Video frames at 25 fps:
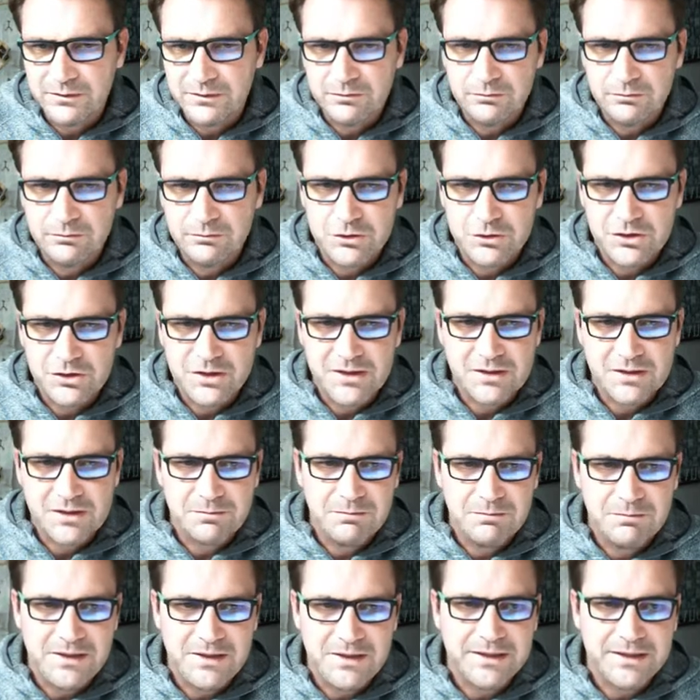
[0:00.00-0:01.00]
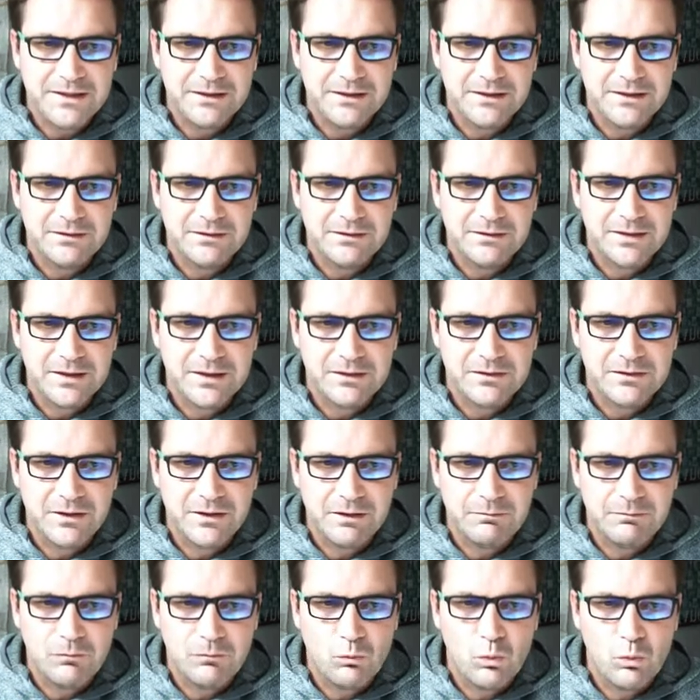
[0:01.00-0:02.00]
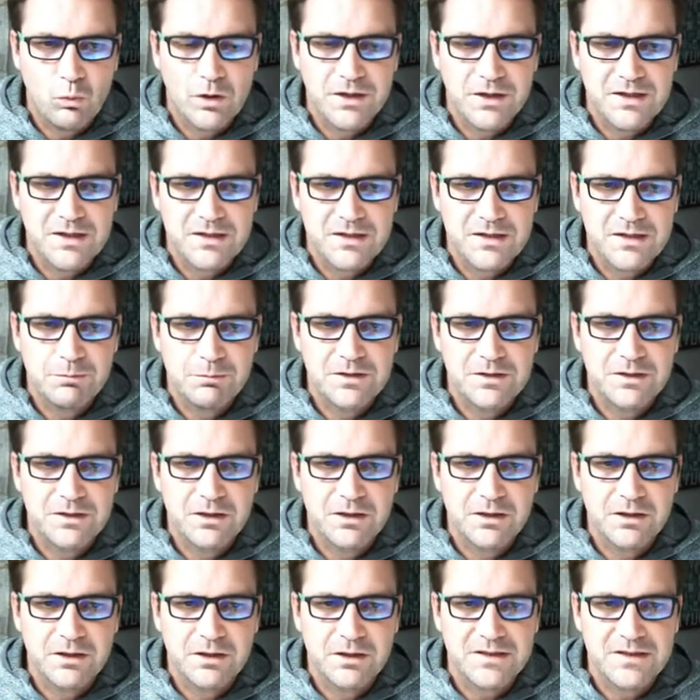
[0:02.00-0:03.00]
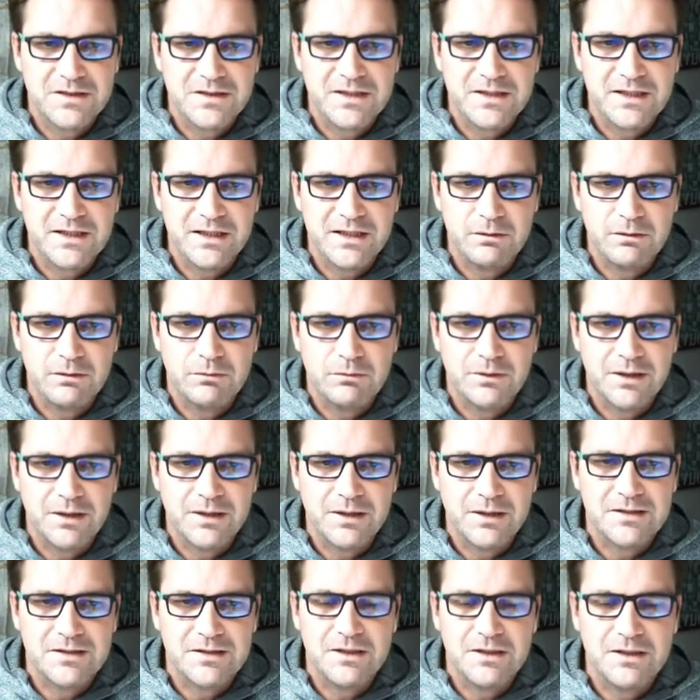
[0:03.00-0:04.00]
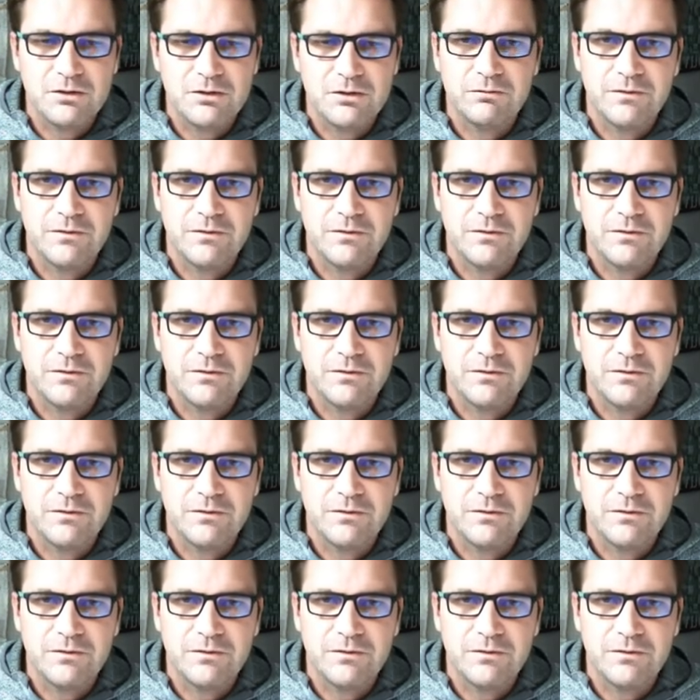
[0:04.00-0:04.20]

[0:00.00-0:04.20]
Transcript: which is meaning that what is the person going to see when they see your